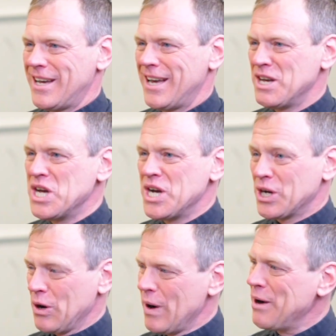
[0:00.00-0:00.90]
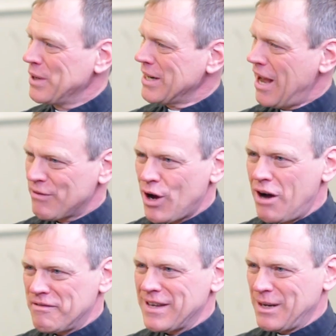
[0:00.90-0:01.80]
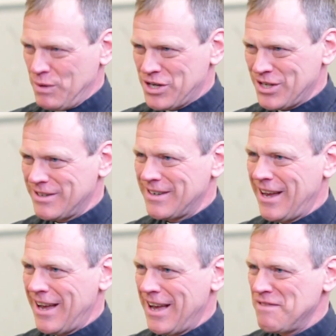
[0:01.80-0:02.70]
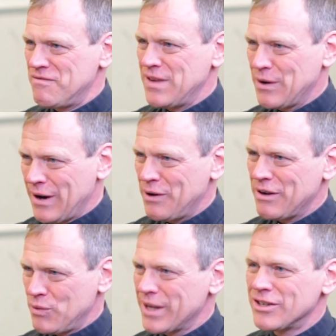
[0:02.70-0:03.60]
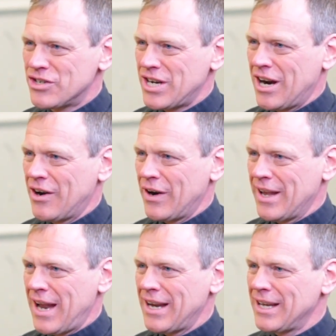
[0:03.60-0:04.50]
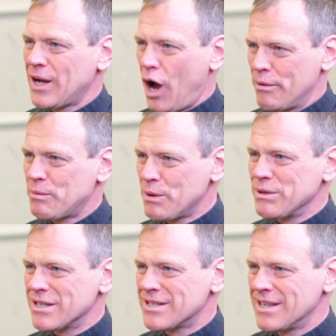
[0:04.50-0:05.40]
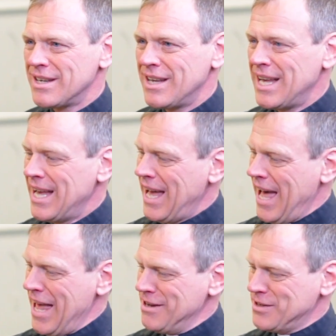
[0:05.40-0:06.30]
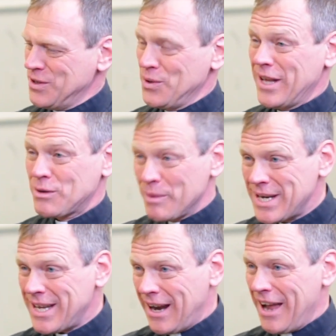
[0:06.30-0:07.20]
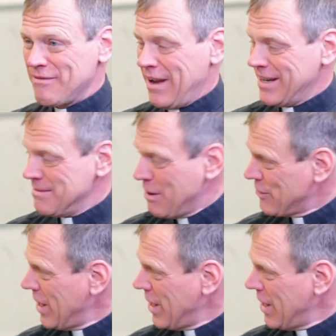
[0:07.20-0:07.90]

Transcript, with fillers: uh, go out and have coffee, and we should uh, figure out if we can share in any common purpose. And so that's what we did. I invited him out for